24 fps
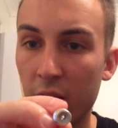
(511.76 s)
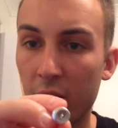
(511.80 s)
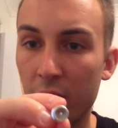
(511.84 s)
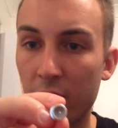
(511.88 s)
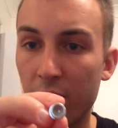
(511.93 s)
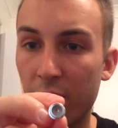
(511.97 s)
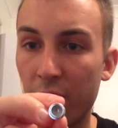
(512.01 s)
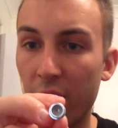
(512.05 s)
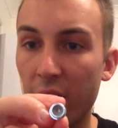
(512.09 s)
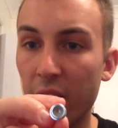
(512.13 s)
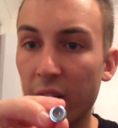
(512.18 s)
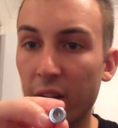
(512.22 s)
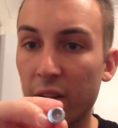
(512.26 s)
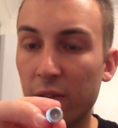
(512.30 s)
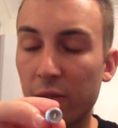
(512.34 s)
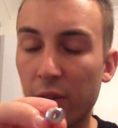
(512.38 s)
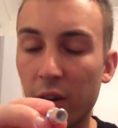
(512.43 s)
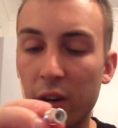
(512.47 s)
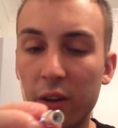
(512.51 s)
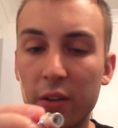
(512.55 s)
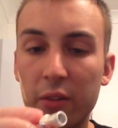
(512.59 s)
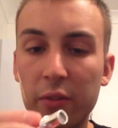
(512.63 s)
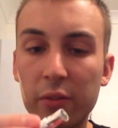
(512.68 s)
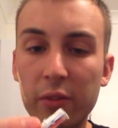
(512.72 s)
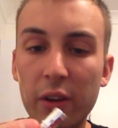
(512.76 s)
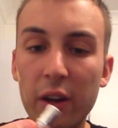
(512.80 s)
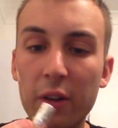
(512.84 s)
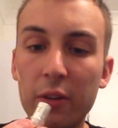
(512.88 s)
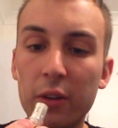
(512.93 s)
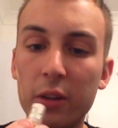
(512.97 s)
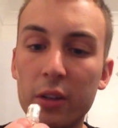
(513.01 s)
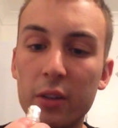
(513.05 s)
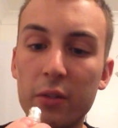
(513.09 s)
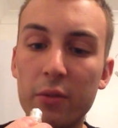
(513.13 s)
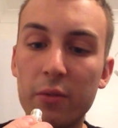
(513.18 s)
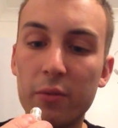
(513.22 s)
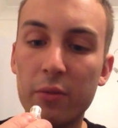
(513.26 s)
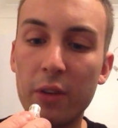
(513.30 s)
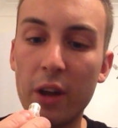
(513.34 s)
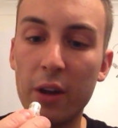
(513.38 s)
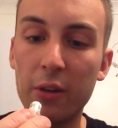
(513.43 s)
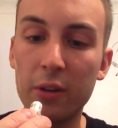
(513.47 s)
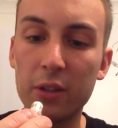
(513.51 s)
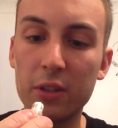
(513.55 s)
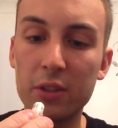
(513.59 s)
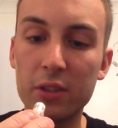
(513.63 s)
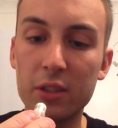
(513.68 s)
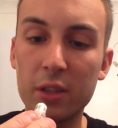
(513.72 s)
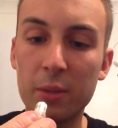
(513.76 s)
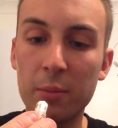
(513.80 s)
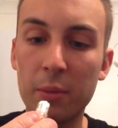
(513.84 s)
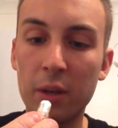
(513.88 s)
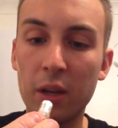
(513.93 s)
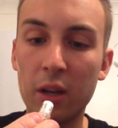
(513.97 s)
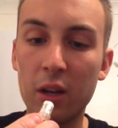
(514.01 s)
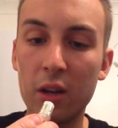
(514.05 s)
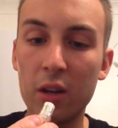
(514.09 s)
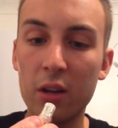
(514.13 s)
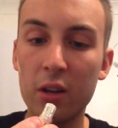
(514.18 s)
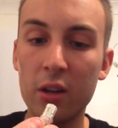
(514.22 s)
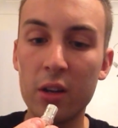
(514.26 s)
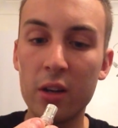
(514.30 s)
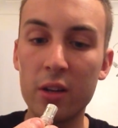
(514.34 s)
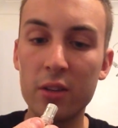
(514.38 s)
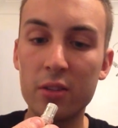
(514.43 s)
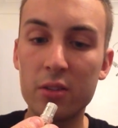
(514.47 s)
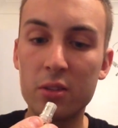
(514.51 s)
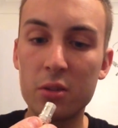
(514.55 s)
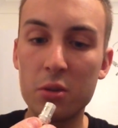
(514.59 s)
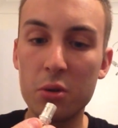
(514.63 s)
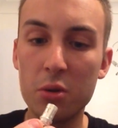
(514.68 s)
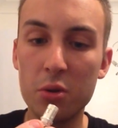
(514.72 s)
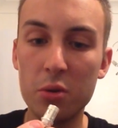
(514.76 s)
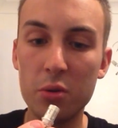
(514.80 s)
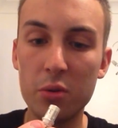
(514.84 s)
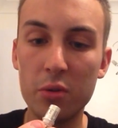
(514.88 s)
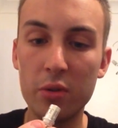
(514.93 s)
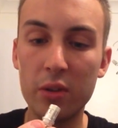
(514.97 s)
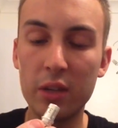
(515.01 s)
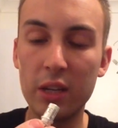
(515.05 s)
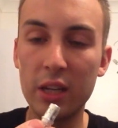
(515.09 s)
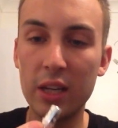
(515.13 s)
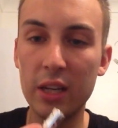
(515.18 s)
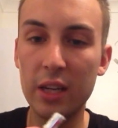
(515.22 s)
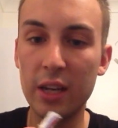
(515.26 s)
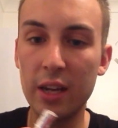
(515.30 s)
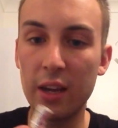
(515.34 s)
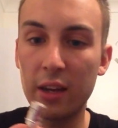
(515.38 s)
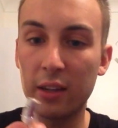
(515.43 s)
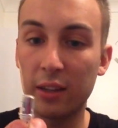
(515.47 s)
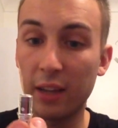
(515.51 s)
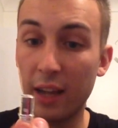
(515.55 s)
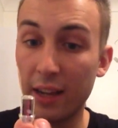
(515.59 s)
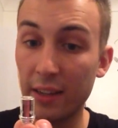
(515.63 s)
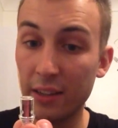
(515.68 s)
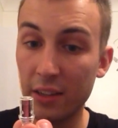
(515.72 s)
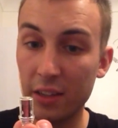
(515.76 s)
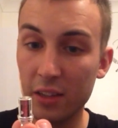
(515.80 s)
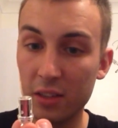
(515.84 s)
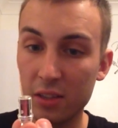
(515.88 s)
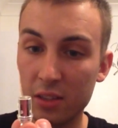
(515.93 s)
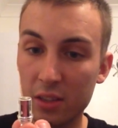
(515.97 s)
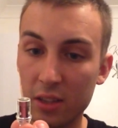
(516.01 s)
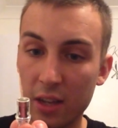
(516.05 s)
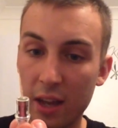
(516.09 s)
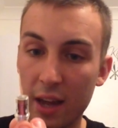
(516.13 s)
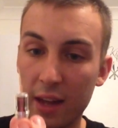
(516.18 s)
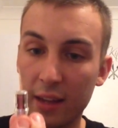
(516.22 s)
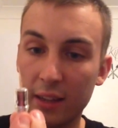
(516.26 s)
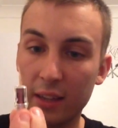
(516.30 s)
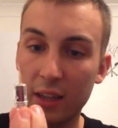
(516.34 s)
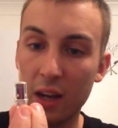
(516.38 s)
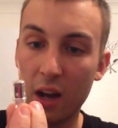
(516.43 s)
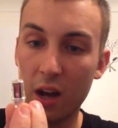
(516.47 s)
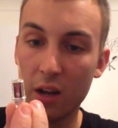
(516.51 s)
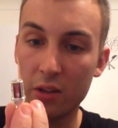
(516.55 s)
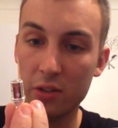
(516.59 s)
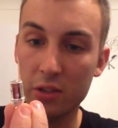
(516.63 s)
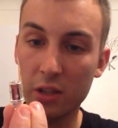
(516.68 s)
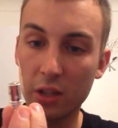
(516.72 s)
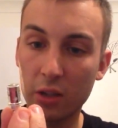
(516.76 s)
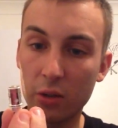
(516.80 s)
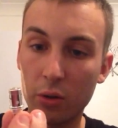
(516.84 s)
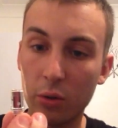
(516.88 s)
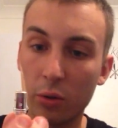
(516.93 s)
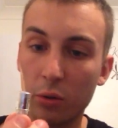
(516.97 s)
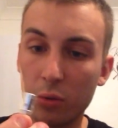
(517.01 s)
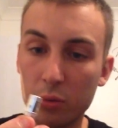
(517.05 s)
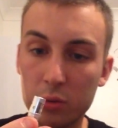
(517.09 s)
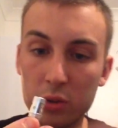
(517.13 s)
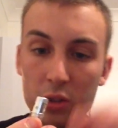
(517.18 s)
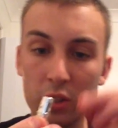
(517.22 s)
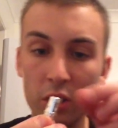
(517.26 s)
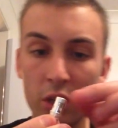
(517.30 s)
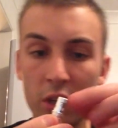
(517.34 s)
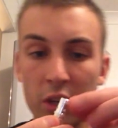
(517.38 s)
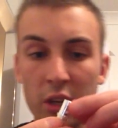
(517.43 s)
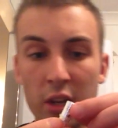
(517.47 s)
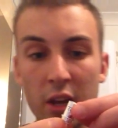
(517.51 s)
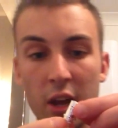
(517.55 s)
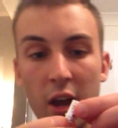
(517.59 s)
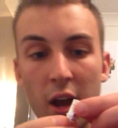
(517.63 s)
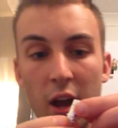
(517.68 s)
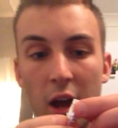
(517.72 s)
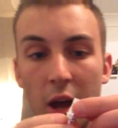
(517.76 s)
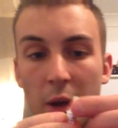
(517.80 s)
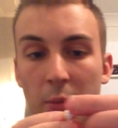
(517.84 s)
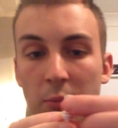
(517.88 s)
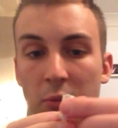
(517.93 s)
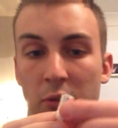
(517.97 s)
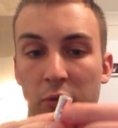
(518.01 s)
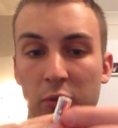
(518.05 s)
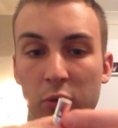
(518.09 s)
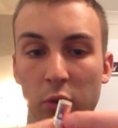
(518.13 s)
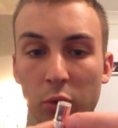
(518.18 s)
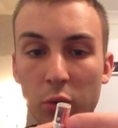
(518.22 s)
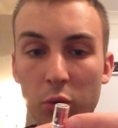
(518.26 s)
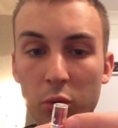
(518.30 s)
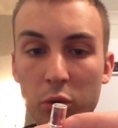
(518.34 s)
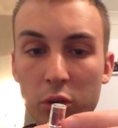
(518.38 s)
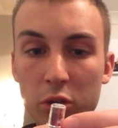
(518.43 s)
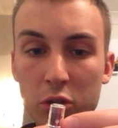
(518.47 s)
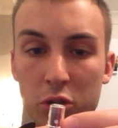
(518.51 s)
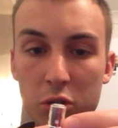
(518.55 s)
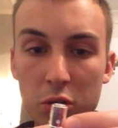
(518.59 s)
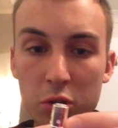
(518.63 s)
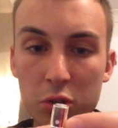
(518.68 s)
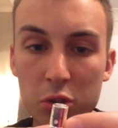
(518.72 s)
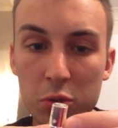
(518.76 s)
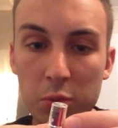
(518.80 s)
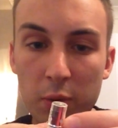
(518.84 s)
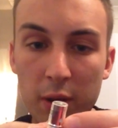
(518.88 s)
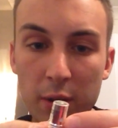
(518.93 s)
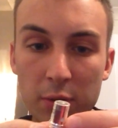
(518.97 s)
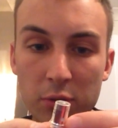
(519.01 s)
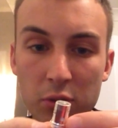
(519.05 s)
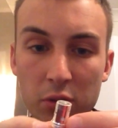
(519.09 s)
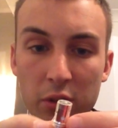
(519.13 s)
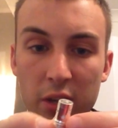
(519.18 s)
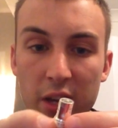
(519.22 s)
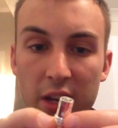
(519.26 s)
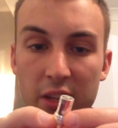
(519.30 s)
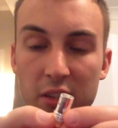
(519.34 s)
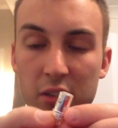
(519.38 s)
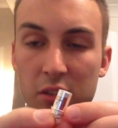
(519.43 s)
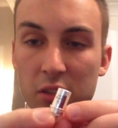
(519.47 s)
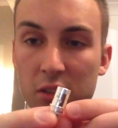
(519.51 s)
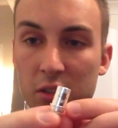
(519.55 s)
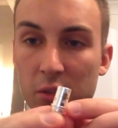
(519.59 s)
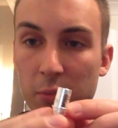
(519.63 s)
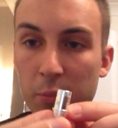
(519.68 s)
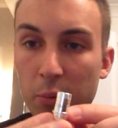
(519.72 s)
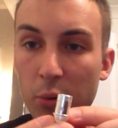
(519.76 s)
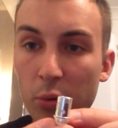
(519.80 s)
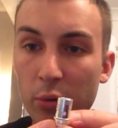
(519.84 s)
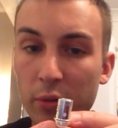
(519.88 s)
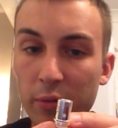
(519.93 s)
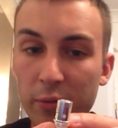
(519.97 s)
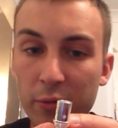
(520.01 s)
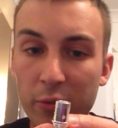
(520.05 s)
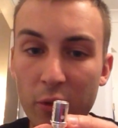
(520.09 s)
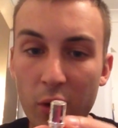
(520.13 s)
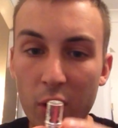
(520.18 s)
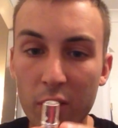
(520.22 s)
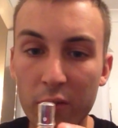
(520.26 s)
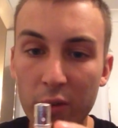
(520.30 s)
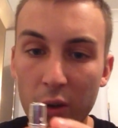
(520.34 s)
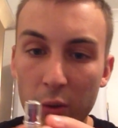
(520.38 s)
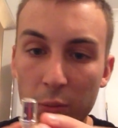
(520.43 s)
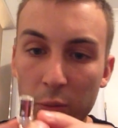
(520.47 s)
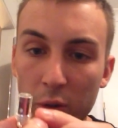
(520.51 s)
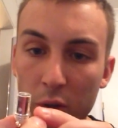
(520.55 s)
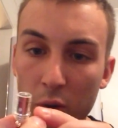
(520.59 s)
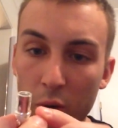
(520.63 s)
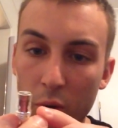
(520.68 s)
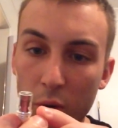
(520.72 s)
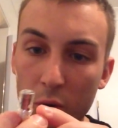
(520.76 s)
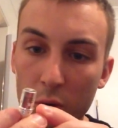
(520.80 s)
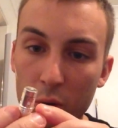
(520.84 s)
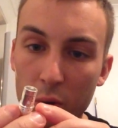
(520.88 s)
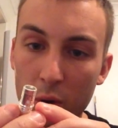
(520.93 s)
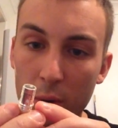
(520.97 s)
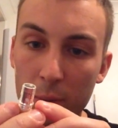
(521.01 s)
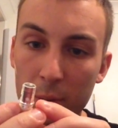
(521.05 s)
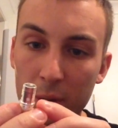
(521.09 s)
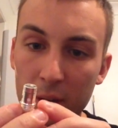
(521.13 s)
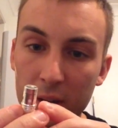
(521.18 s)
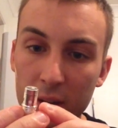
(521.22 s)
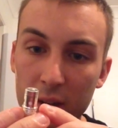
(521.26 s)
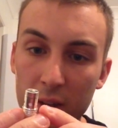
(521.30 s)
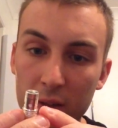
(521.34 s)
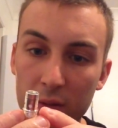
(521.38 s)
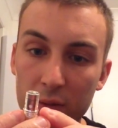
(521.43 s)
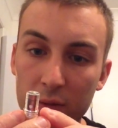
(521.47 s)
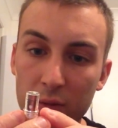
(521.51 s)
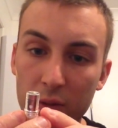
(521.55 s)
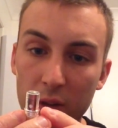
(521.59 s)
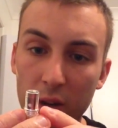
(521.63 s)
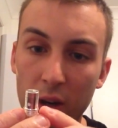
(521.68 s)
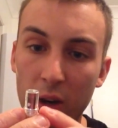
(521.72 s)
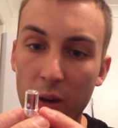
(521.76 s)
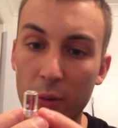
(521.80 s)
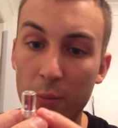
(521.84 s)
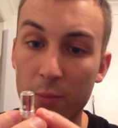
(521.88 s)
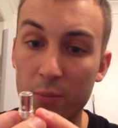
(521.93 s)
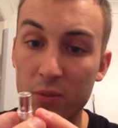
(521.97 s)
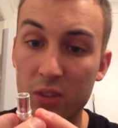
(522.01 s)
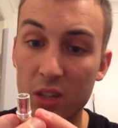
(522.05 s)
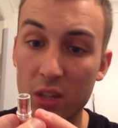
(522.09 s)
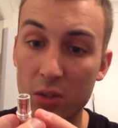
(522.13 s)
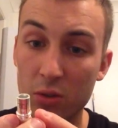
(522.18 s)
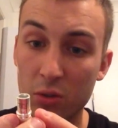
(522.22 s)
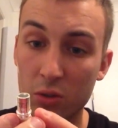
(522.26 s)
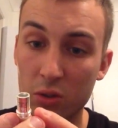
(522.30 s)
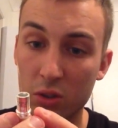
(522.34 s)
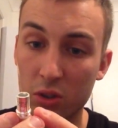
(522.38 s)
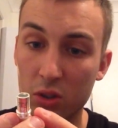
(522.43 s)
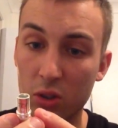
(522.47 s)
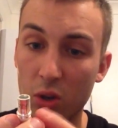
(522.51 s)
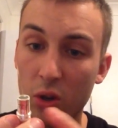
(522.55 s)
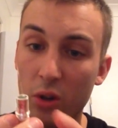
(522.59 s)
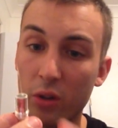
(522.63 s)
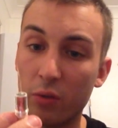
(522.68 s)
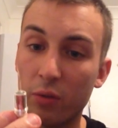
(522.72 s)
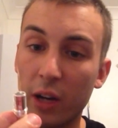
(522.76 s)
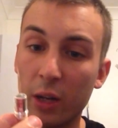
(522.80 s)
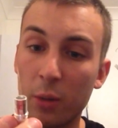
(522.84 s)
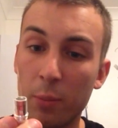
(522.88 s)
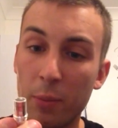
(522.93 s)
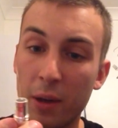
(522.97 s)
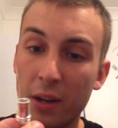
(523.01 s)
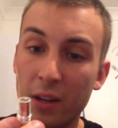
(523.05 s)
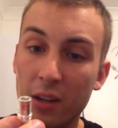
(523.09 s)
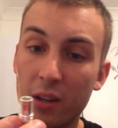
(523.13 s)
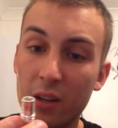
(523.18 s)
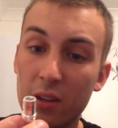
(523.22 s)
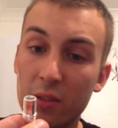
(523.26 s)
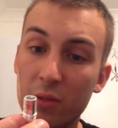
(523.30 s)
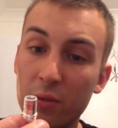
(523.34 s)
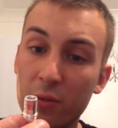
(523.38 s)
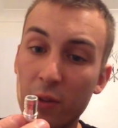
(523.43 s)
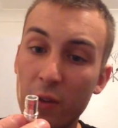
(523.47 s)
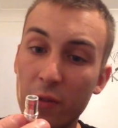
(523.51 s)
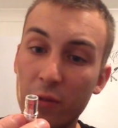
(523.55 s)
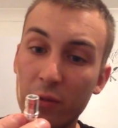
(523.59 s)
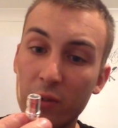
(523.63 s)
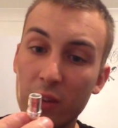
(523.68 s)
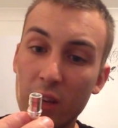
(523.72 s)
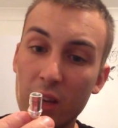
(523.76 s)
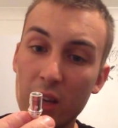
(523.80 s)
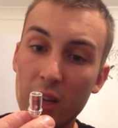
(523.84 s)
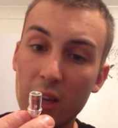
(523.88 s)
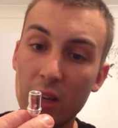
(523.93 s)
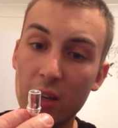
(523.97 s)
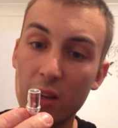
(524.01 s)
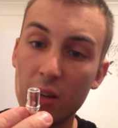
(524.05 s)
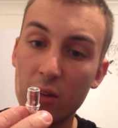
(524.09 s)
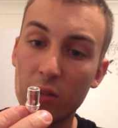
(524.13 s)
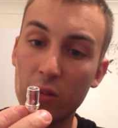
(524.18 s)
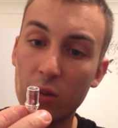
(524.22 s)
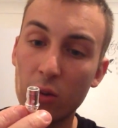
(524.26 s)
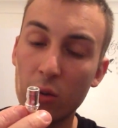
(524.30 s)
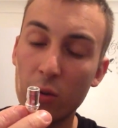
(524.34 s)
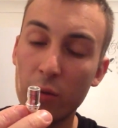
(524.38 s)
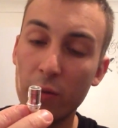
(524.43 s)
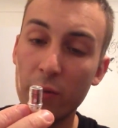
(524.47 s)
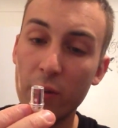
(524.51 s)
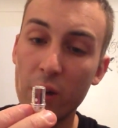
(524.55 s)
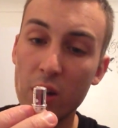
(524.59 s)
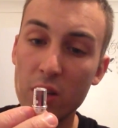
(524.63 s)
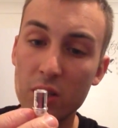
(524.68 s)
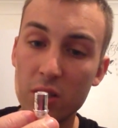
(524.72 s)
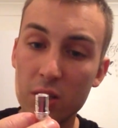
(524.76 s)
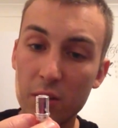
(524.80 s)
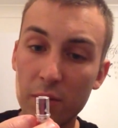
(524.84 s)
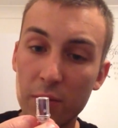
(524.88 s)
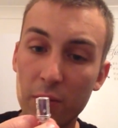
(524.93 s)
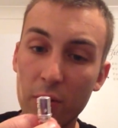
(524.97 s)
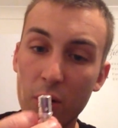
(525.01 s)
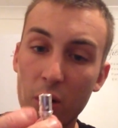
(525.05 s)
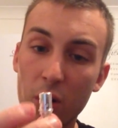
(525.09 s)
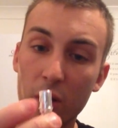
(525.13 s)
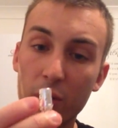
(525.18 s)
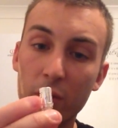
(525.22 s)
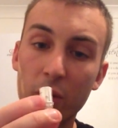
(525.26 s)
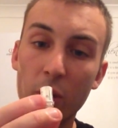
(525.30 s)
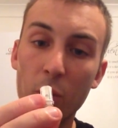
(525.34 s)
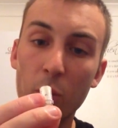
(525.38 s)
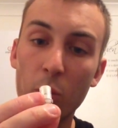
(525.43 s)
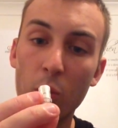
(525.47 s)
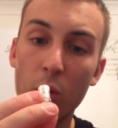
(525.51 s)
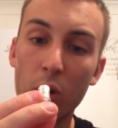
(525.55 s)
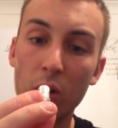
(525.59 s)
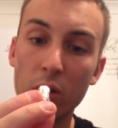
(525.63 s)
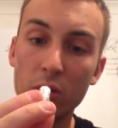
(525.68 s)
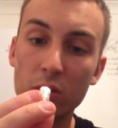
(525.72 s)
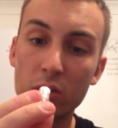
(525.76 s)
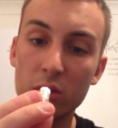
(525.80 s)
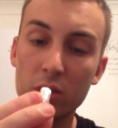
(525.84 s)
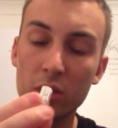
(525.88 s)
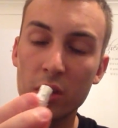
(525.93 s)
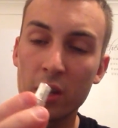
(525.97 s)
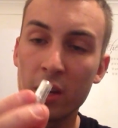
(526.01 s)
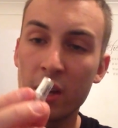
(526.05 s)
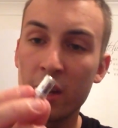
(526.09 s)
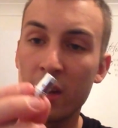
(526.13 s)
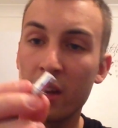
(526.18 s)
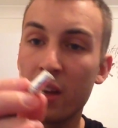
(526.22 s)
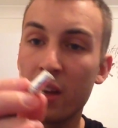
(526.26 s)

very similar to the Atlantis and the Arctic coils. You've got all the juice wells on there. This is a 0.5 ohm coil, I believe. It says on the side recommended is 15 to 35W.